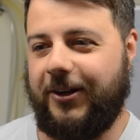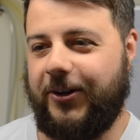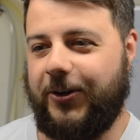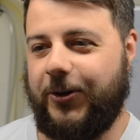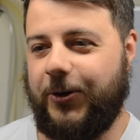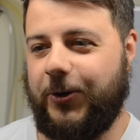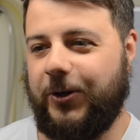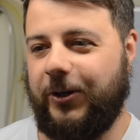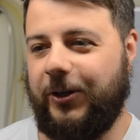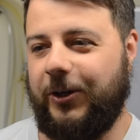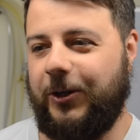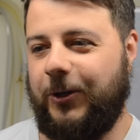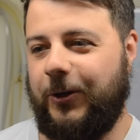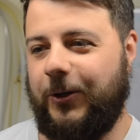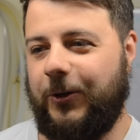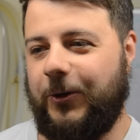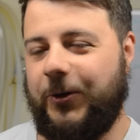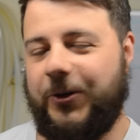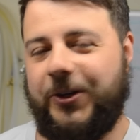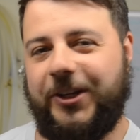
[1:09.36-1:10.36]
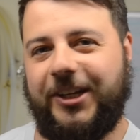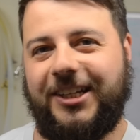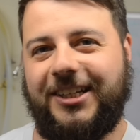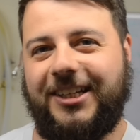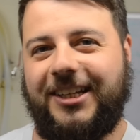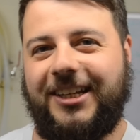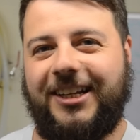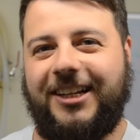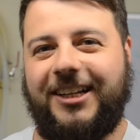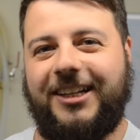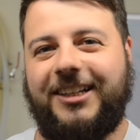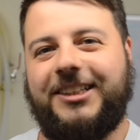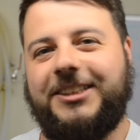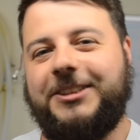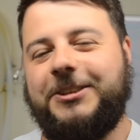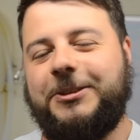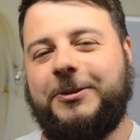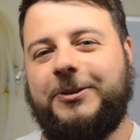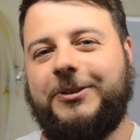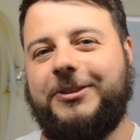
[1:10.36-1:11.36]
Good lord.
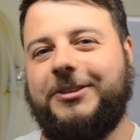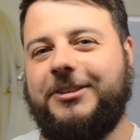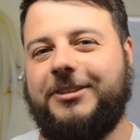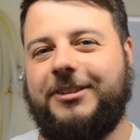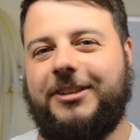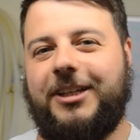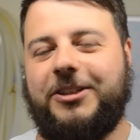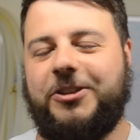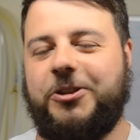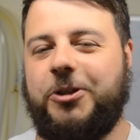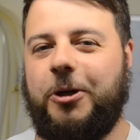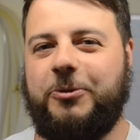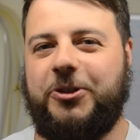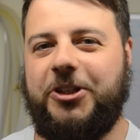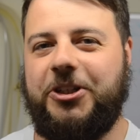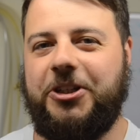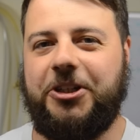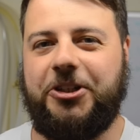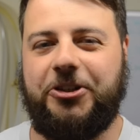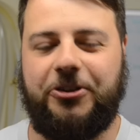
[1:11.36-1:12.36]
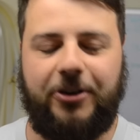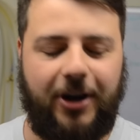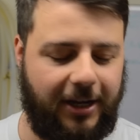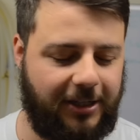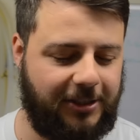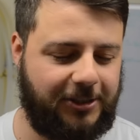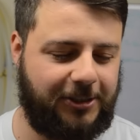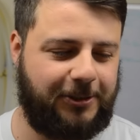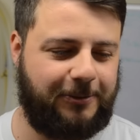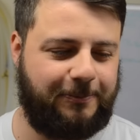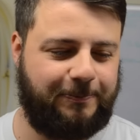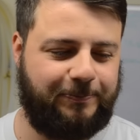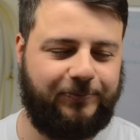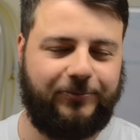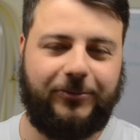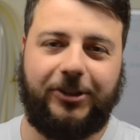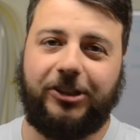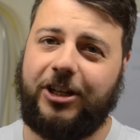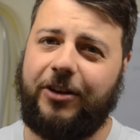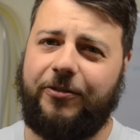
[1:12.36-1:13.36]
That stops you in your tracks.
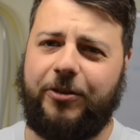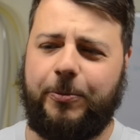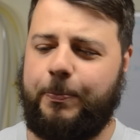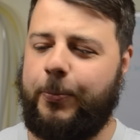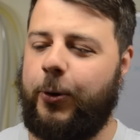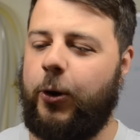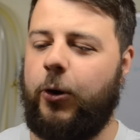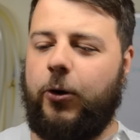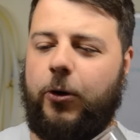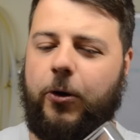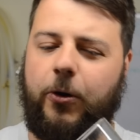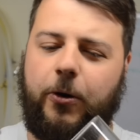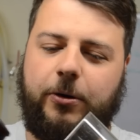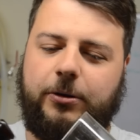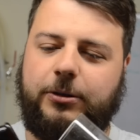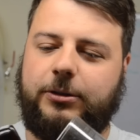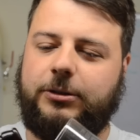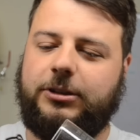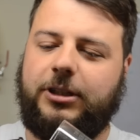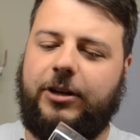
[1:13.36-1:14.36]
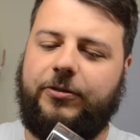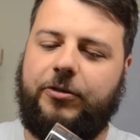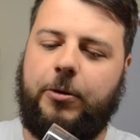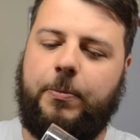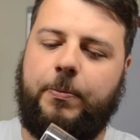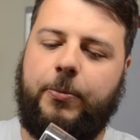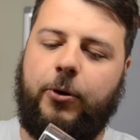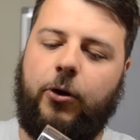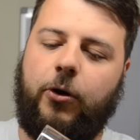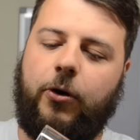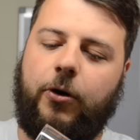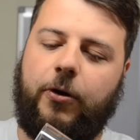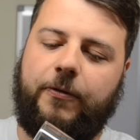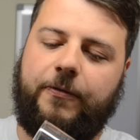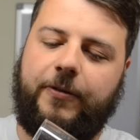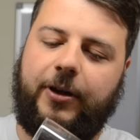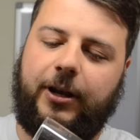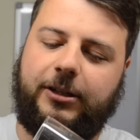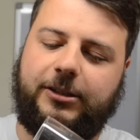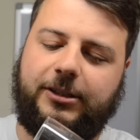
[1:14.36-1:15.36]
Let's give her a pour. Let's give her a pour,
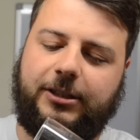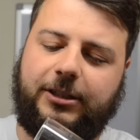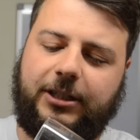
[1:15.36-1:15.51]
fellas.